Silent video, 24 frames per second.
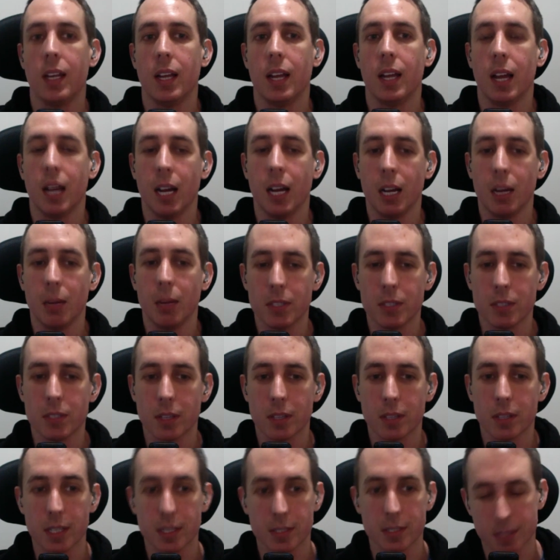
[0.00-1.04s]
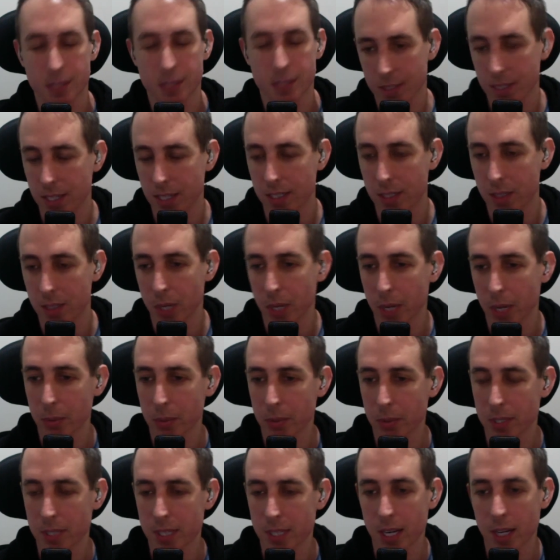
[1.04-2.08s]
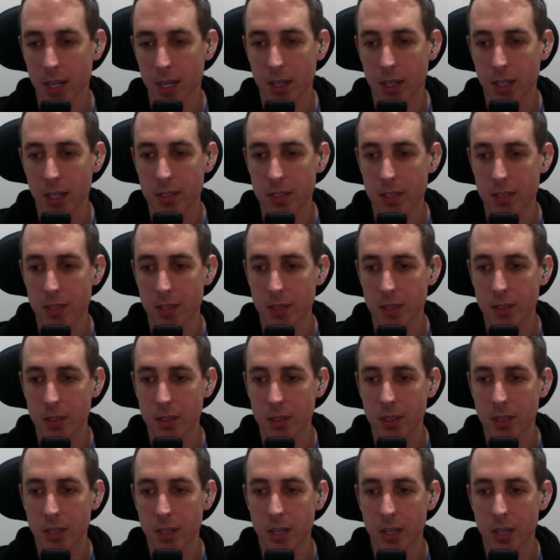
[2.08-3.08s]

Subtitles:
And so that's exactly what happened with Starlight. So